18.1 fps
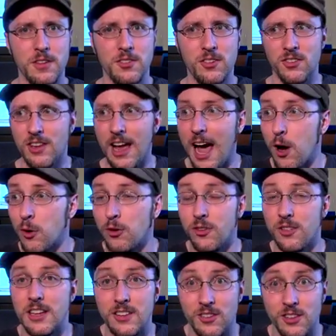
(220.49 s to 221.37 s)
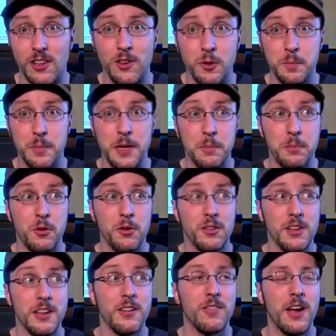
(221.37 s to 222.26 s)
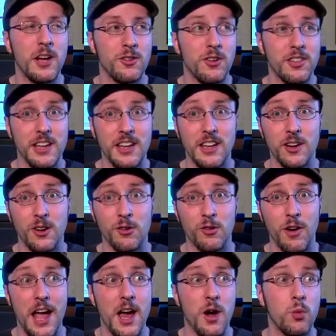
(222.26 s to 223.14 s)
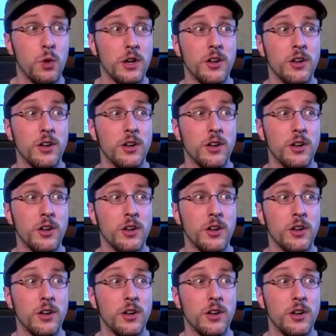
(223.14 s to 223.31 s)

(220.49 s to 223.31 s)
It's just, how do these little people live? How do they get around?